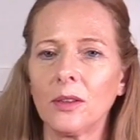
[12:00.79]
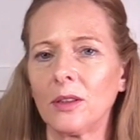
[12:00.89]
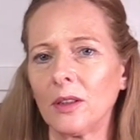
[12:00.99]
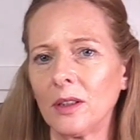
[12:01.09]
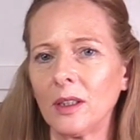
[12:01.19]

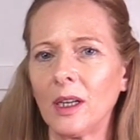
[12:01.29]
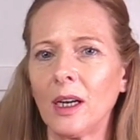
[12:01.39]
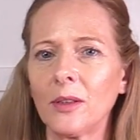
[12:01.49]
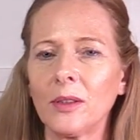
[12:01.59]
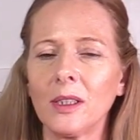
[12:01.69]
or
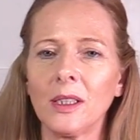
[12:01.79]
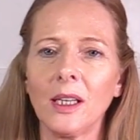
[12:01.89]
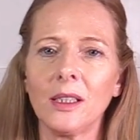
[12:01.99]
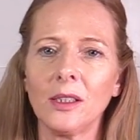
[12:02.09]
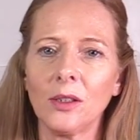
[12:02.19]

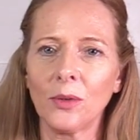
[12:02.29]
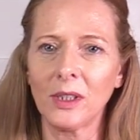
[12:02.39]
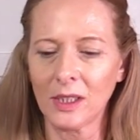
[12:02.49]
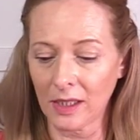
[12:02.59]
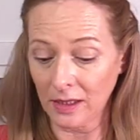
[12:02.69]
180
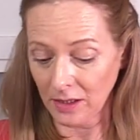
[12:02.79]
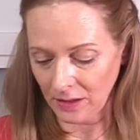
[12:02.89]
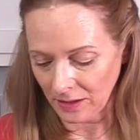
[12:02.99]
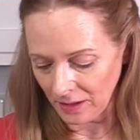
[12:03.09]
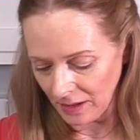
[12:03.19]
degrees
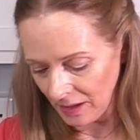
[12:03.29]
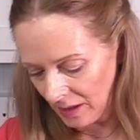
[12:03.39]
Celsius.